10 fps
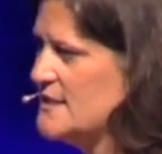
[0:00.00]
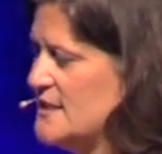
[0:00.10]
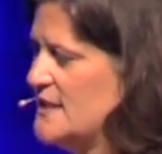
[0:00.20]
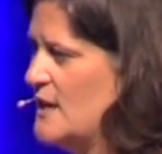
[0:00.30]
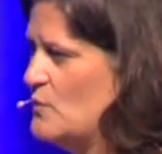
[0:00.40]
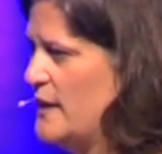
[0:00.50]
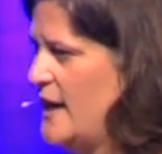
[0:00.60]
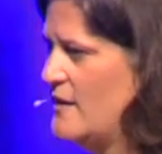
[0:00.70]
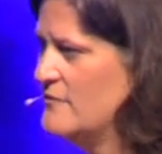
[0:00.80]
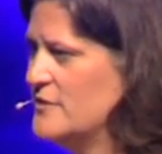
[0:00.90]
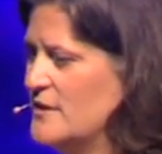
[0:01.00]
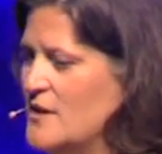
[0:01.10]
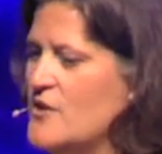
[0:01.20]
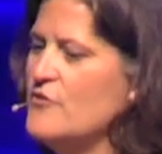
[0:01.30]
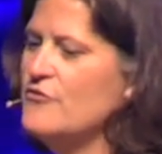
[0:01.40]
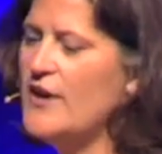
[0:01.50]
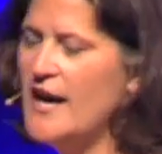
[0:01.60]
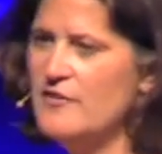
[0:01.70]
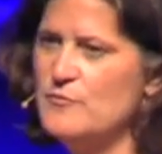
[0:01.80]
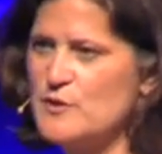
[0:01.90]
that today we have
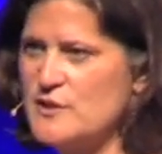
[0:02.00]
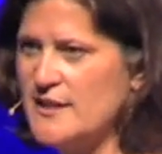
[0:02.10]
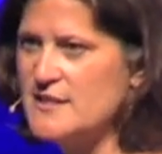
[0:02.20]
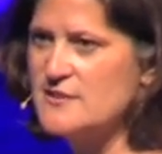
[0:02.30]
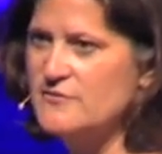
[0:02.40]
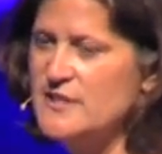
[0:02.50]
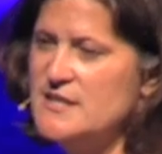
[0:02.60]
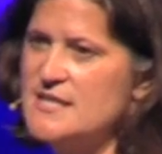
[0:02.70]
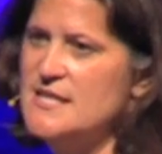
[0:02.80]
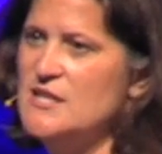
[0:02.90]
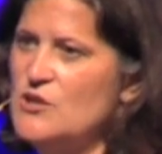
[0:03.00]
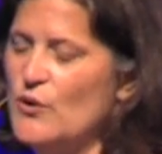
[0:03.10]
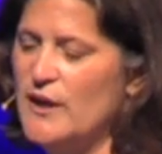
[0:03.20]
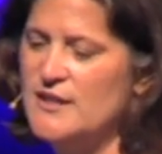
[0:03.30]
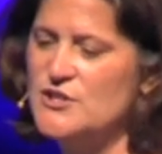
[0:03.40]
5% of VC going